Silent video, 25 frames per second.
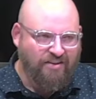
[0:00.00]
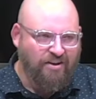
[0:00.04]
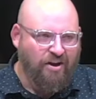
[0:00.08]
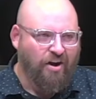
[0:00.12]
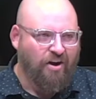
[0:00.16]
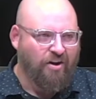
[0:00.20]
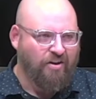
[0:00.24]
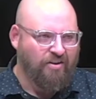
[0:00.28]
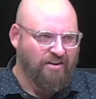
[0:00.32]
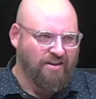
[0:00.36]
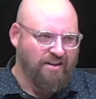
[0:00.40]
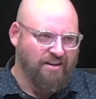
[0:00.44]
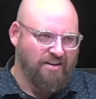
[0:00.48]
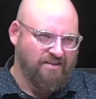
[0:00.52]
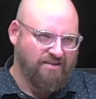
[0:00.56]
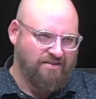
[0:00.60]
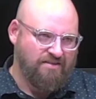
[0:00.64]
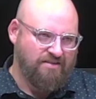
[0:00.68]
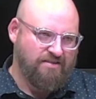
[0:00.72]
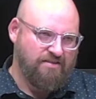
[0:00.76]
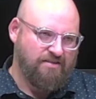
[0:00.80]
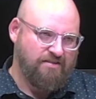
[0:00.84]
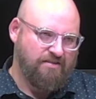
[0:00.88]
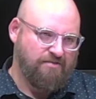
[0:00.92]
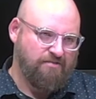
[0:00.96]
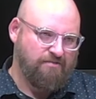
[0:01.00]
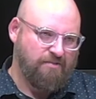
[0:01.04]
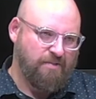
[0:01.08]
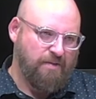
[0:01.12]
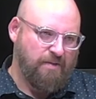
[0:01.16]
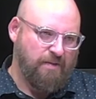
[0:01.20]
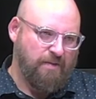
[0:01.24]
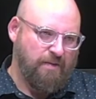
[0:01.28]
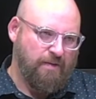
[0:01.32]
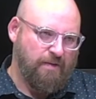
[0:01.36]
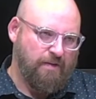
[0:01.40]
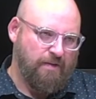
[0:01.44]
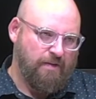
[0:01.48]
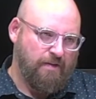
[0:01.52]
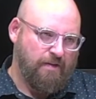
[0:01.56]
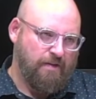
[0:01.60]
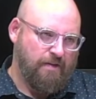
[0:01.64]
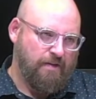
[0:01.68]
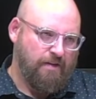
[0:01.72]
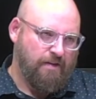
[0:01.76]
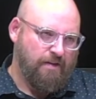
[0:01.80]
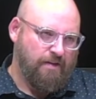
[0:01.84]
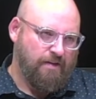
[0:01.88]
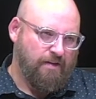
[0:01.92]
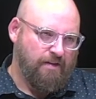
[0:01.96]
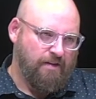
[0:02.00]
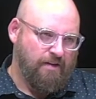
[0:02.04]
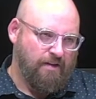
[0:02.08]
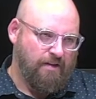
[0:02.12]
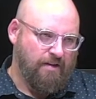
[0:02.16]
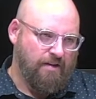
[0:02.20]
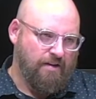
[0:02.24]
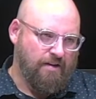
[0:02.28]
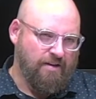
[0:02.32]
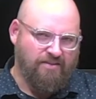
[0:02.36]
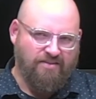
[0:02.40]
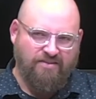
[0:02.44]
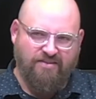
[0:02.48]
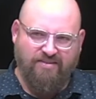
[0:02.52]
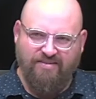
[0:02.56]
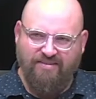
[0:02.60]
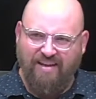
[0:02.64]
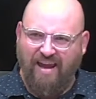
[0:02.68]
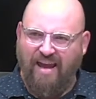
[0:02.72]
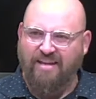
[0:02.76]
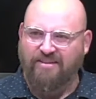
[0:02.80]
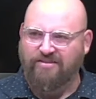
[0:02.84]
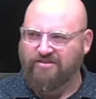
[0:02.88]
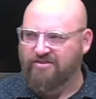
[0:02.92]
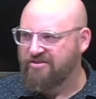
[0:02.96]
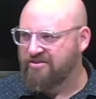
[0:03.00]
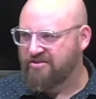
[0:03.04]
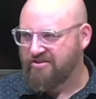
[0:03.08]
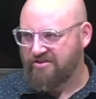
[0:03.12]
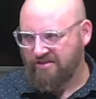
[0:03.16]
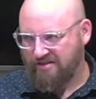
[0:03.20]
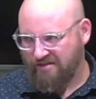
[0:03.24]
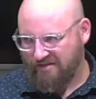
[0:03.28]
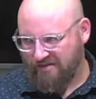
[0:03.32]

carcass, a stench.